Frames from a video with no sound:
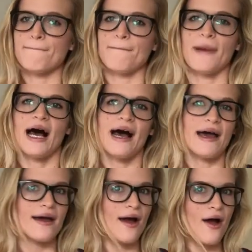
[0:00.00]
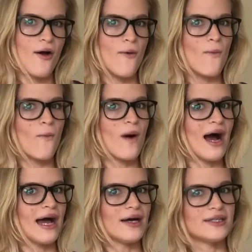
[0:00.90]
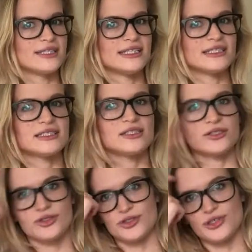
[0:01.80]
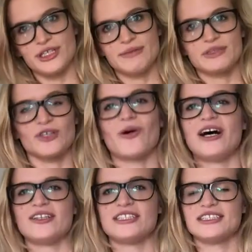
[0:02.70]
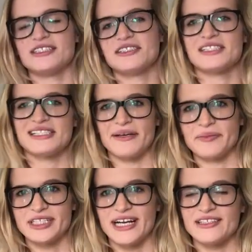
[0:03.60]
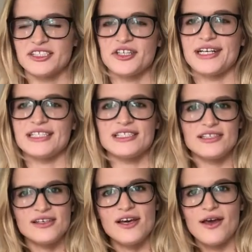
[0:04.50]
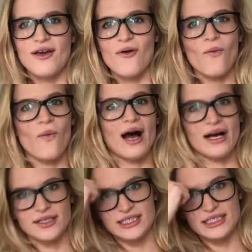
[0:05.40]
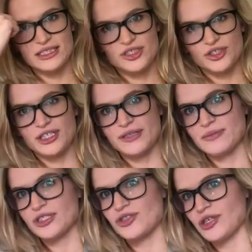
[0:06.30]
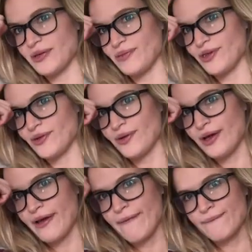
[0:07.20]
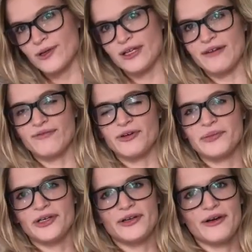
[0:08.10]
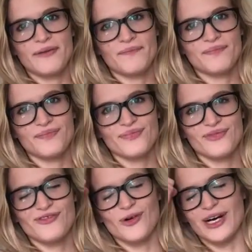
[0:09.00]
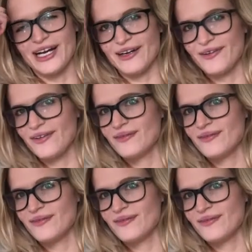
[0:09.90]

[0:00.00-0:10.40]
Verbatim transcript: my wildest dreams. Wildest is the same sign as crazy. Wildest dreams. Dream you pull up from your forehead